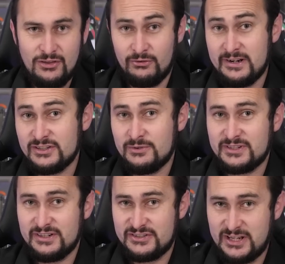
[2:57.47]
the reason I
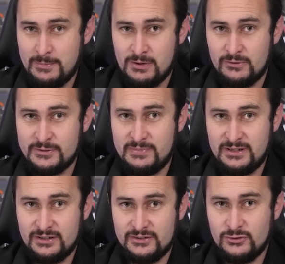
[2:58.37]
was going to skip it was
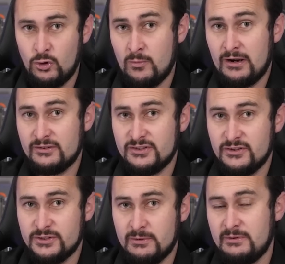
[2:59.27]
because all my
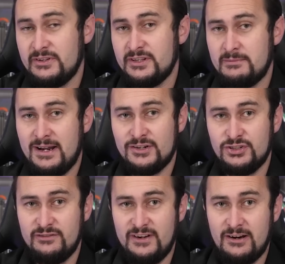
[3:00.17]
results were within the margin of